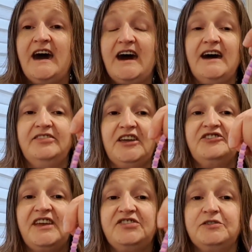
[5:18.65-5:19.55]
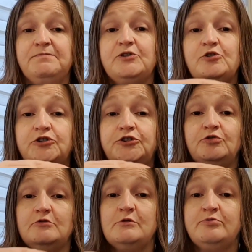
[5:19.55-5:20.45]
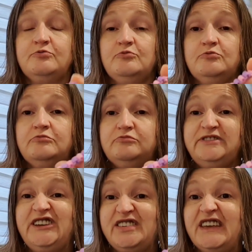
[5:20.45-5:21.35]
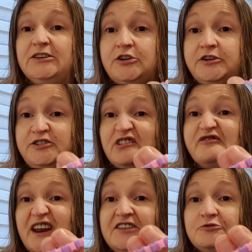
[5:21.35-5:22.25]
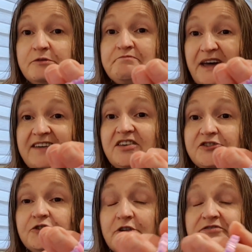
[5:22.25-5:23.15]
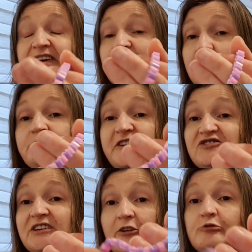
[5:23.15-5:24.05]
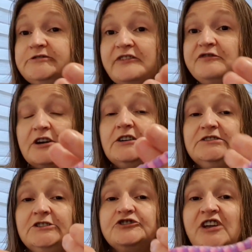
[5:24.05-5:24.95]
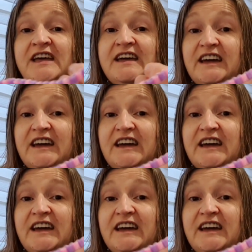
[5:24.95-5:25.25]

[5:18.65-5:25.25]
And I said to Brooke, you know, do you think your friends would buy this sort of thing? Obviously all different colours.